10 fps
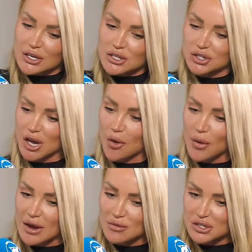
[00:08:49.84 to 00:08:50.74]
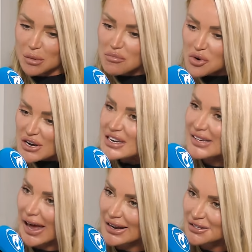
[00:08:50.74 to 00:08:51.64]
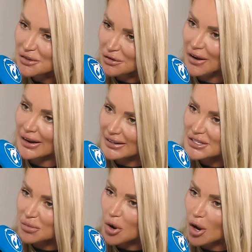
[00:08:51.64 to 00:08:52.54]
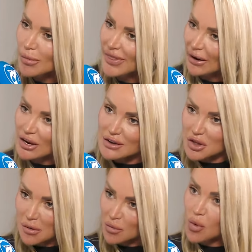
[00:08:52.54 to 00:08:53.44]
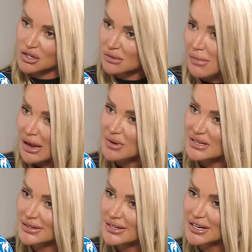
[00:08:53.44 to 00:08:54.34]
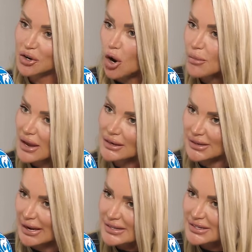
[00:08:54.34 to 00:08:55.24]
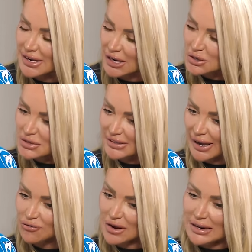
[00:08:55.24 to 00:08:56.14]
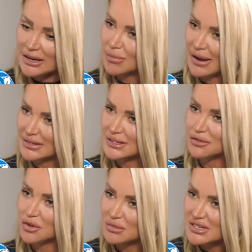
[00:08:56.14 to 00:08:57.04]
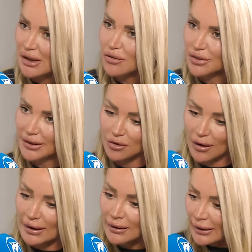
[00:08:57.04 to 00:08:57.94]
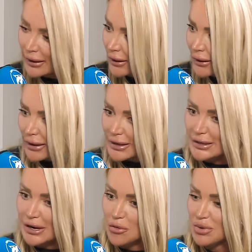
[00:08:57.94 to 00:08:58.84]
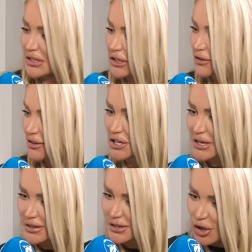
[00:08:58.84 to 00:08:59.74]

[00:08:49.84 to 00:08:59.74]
So it was the money side of the finance department that, even though it wasn't my business, it got me excited. And I used to get really competitive with myself and think, right, you know, Biscuits for Cheese has